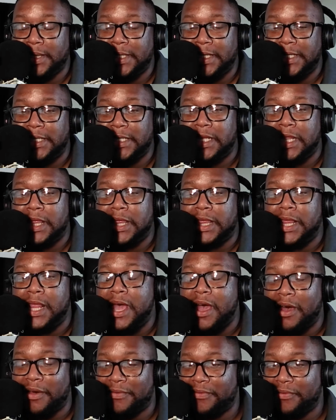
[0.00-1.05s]
leaning
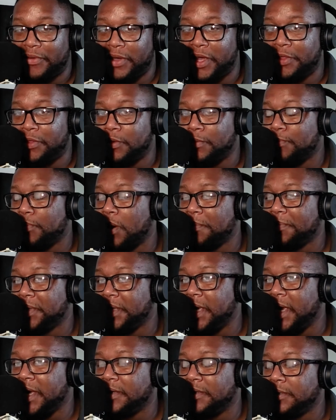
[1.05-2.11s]
left in their
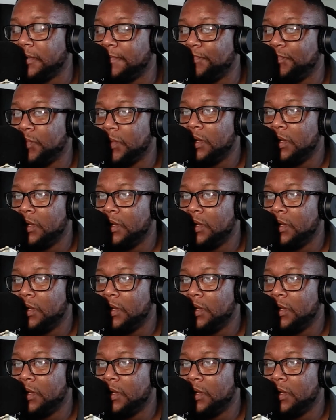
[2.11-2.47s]
propaganda.